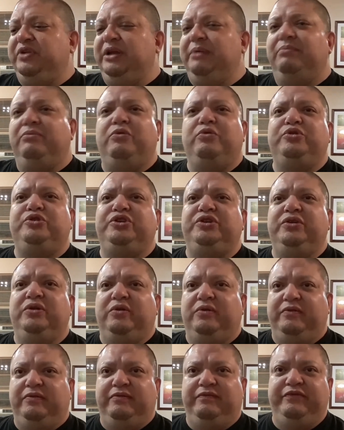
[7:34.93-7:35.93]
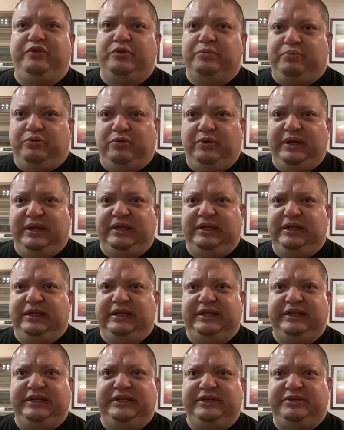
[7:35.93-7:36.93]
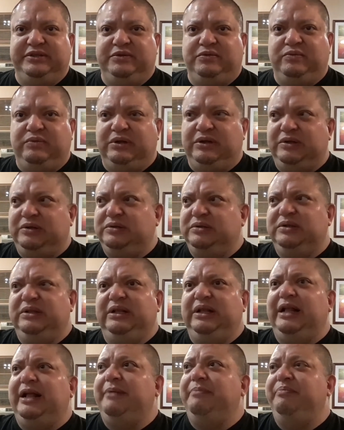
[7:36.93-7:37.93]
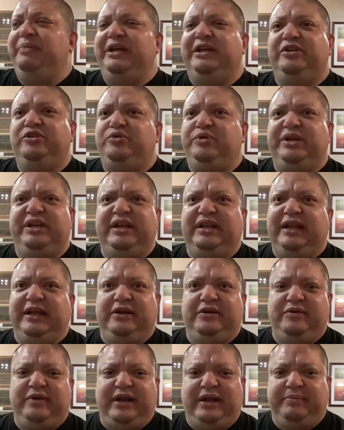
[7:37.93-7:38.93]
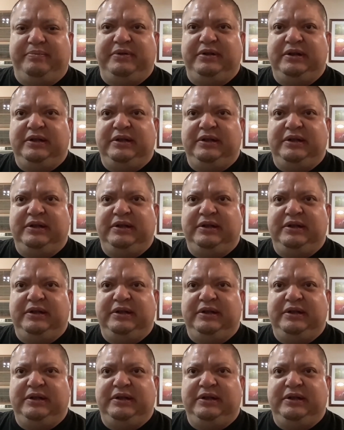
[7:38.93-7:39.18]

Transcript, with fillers: emotional viewpoint is well, I'm being treated like crap.